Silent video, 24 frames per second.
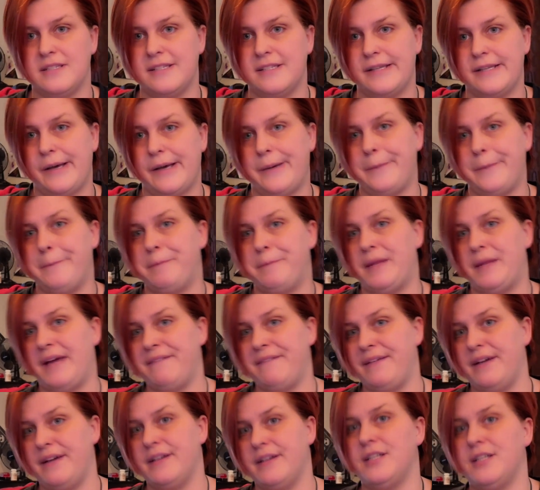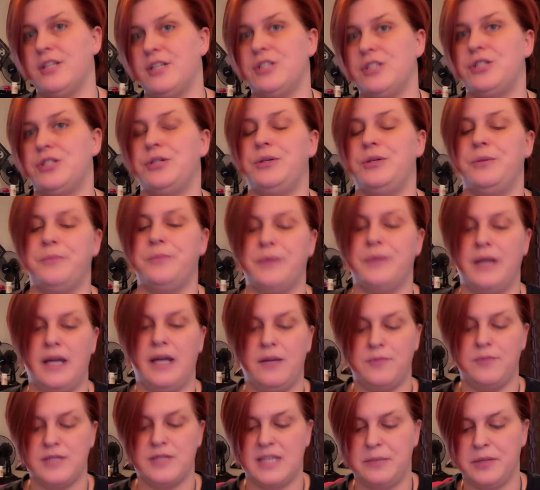So I found a large hoop
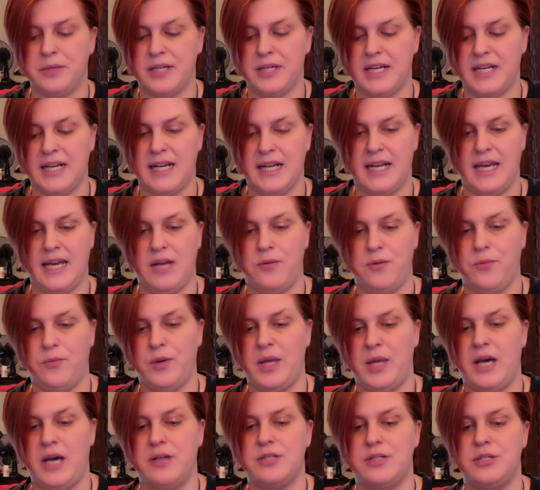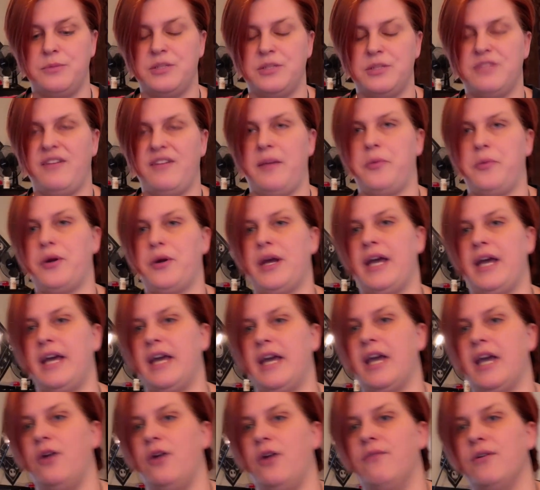and was able to get it in without too much fabric
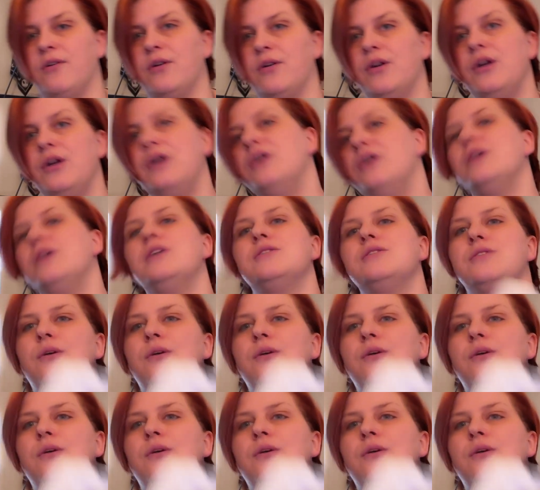hanging over. So